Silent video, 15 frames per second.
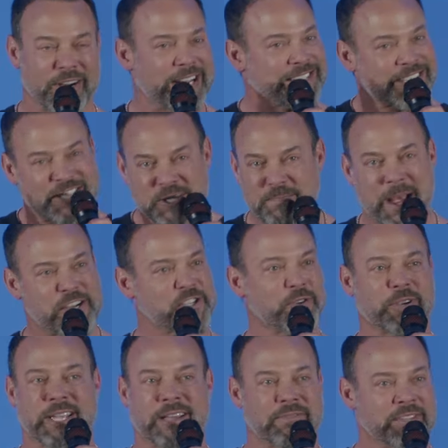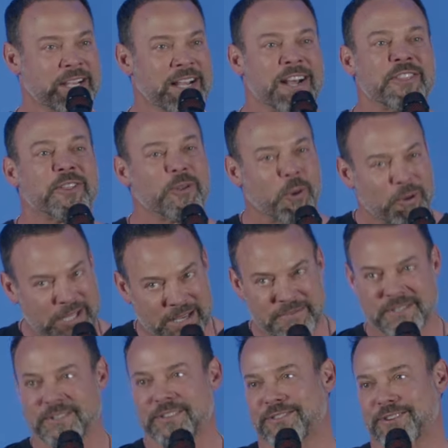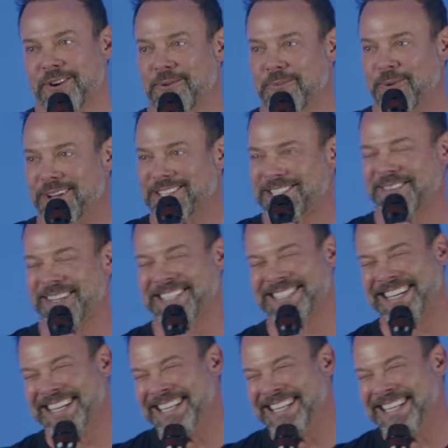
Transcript: It's a special gift the Lord gives to certain ones of us.